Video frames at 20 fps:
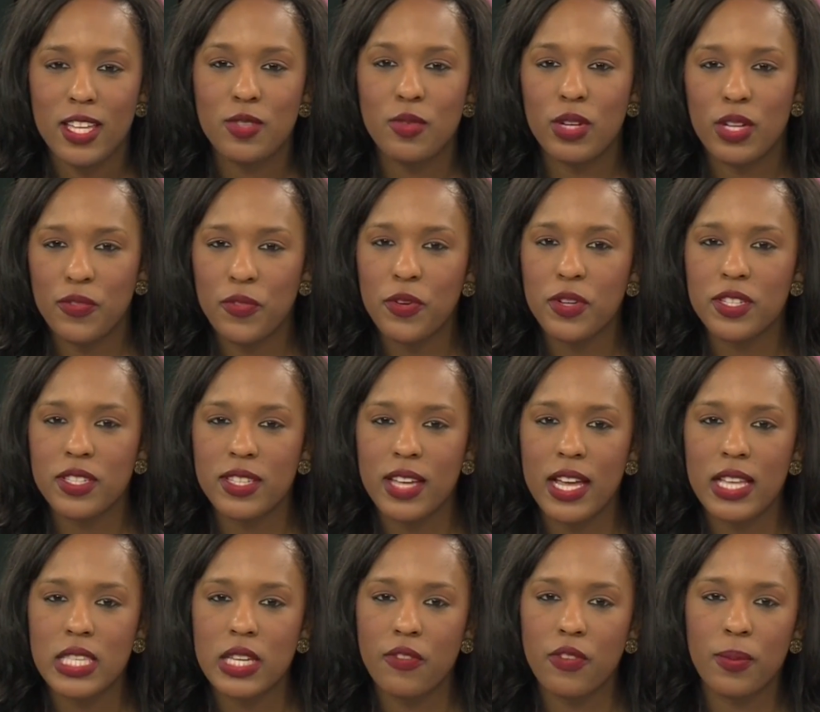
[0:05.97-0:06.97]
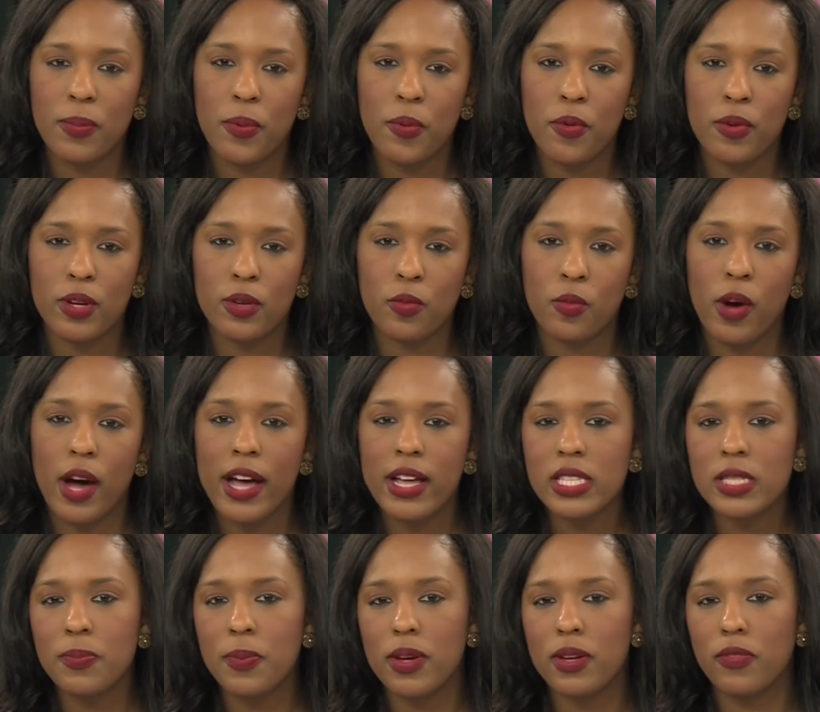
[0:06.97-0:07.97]
And 24 states have reported
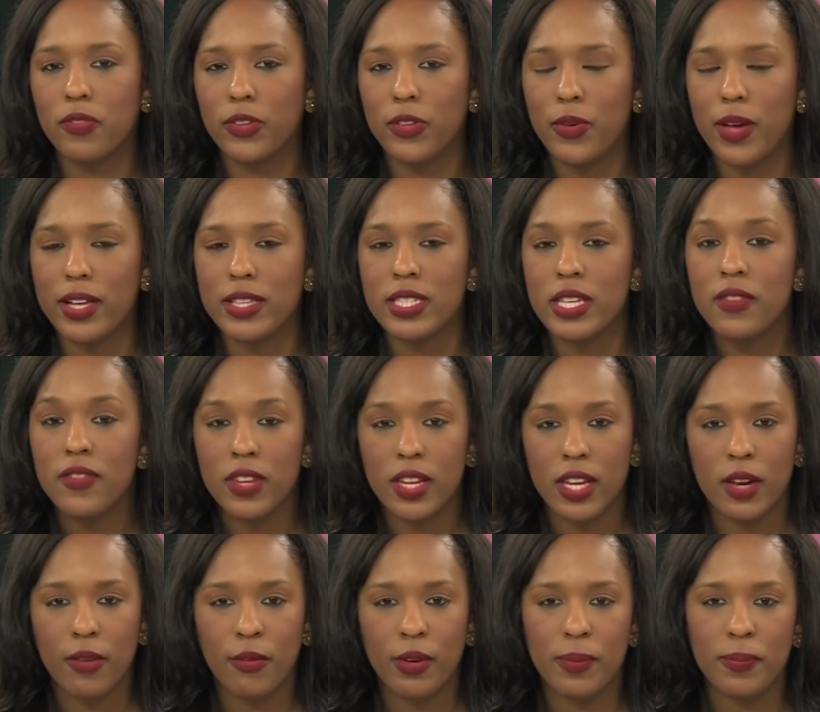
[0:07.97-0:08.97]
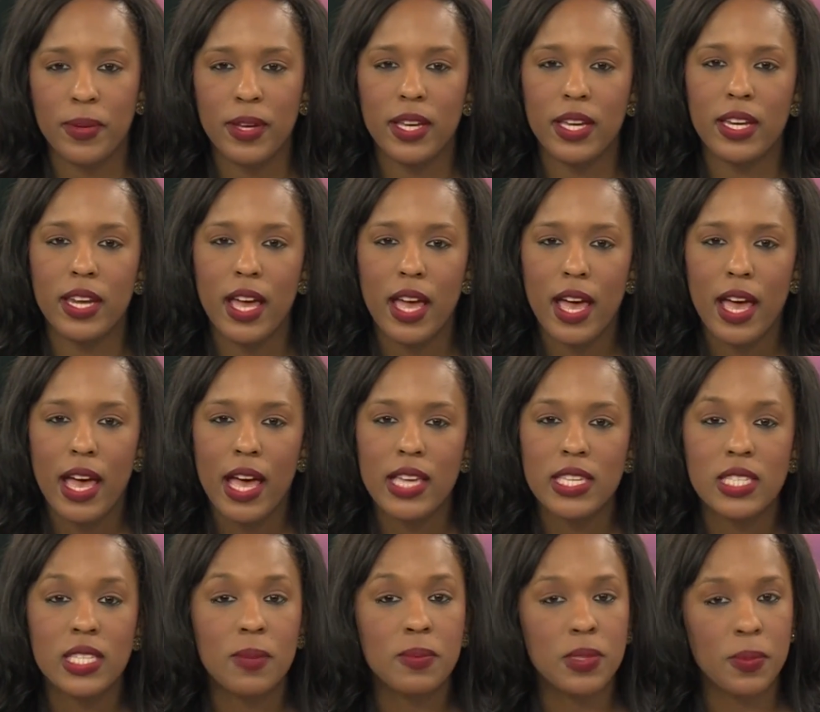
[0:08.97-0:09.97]
widespread flu activity. Reid Binion
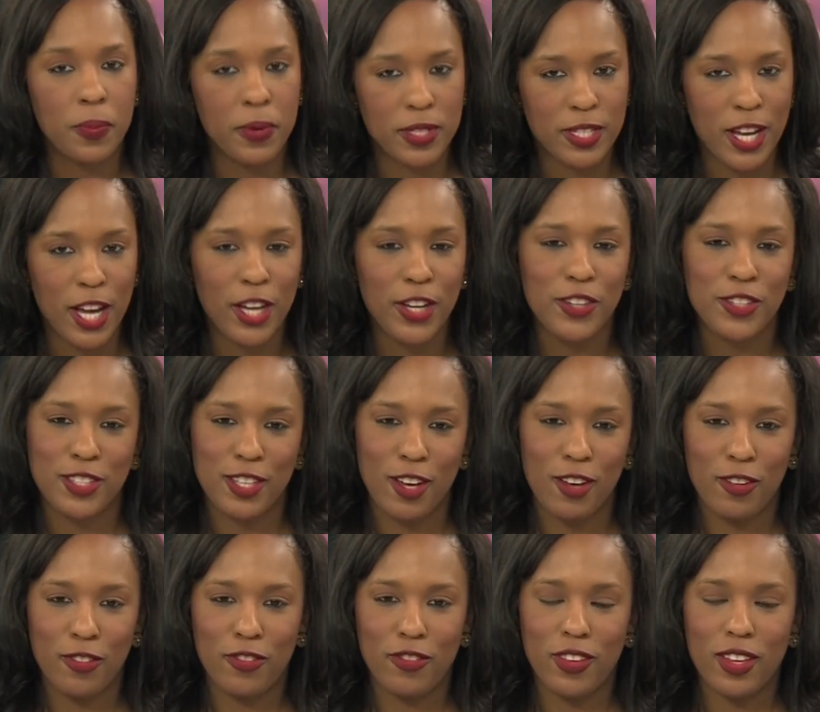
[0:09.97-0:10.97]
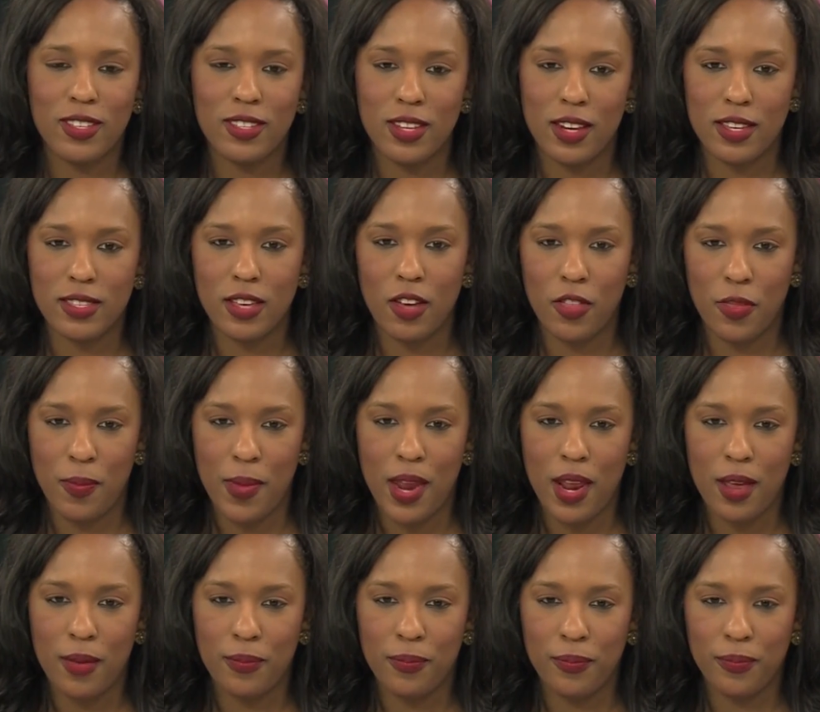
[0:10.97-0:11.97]
has tips to protect yourself in today's Health
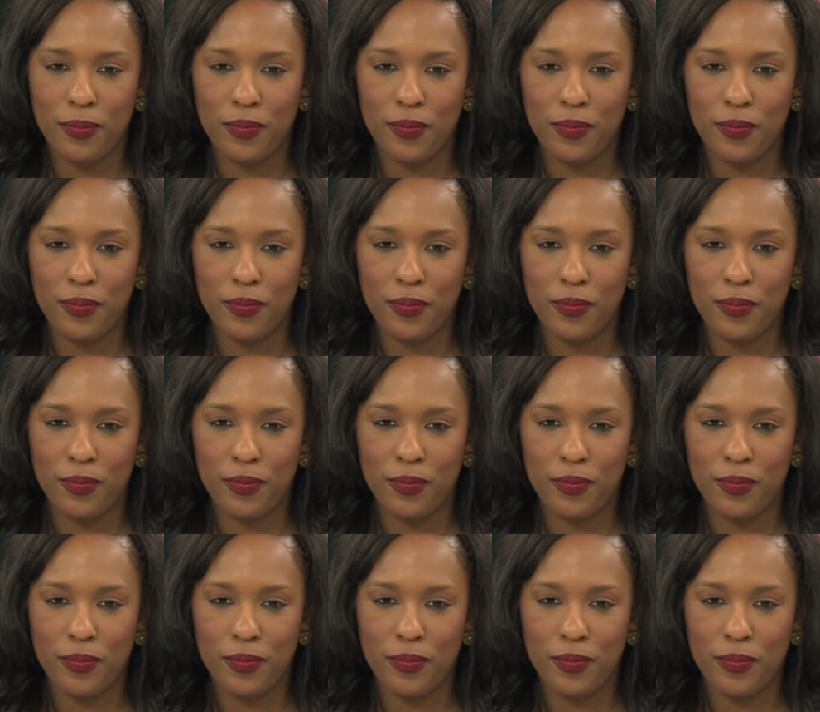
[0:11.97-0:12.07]
Minute.